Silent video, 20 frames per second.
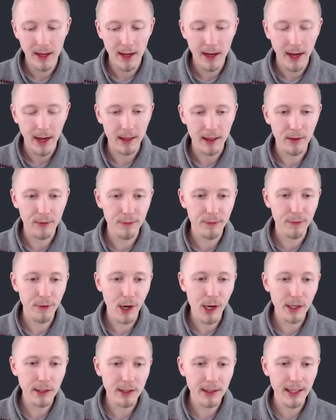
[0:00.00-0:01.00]
And the
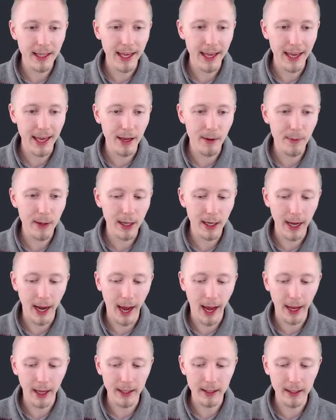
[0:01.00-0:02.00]
first key we're going to
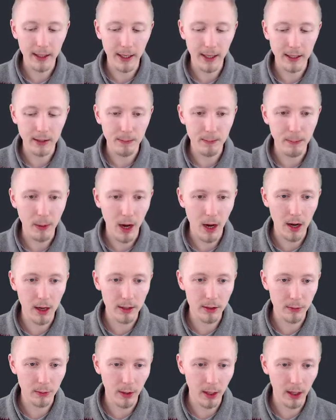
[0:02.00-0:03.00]
add is
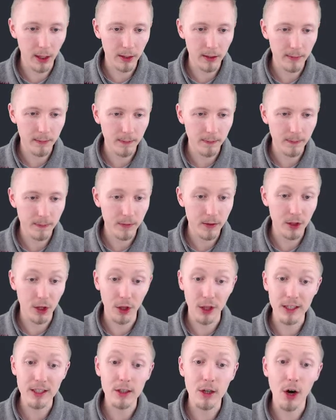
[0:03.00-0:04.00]
password. So
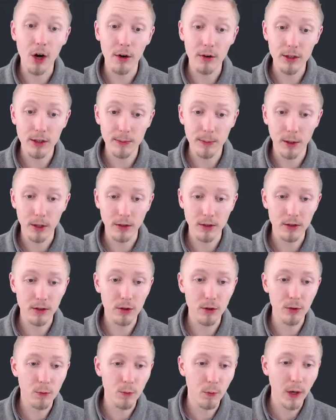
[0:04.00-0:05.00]
this corresponds
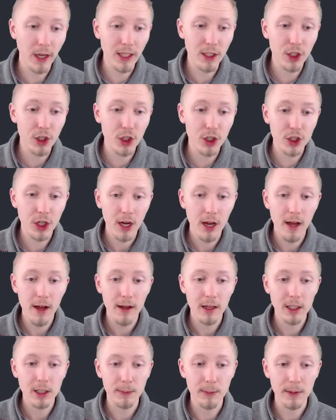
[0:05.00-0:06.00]
to which
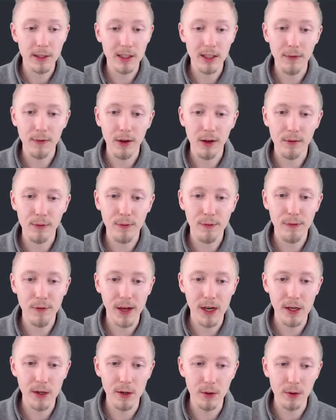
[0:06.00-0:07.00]
specific
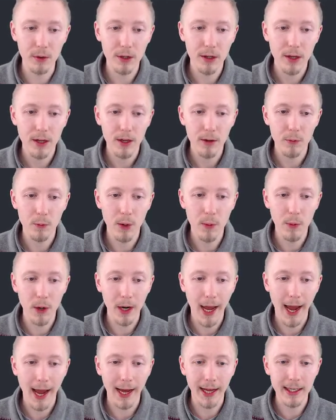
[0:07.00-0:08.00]
field we want
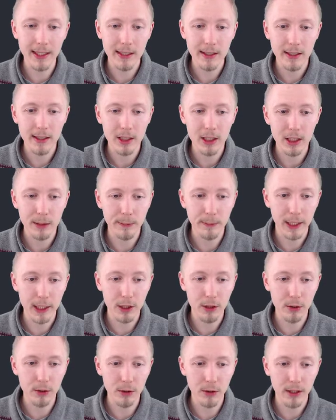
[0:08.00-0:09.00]
to add
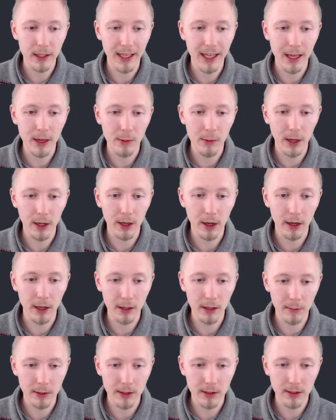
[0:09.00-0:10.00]
special keyword
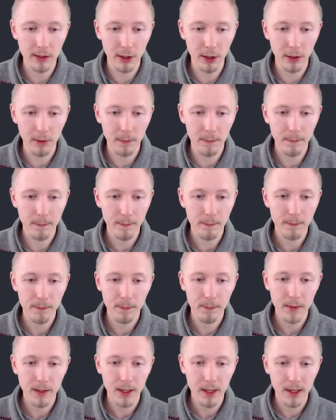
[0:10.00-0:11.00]
arguments to.
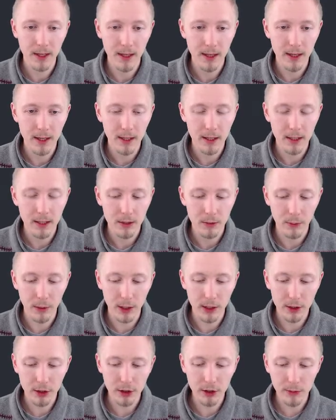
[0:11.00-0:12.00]
So we're
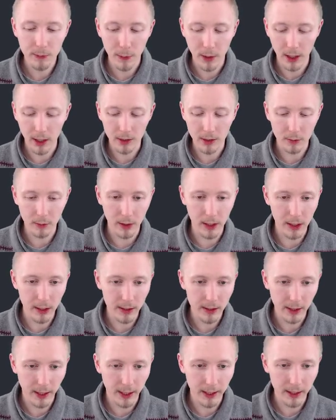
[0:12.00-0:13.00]
going to choose
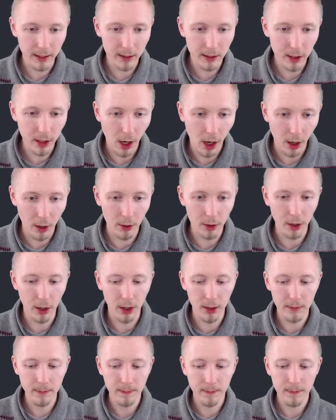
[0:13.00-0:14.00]
password and then
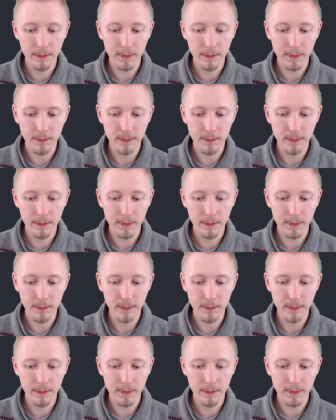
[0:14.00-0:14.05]
colon,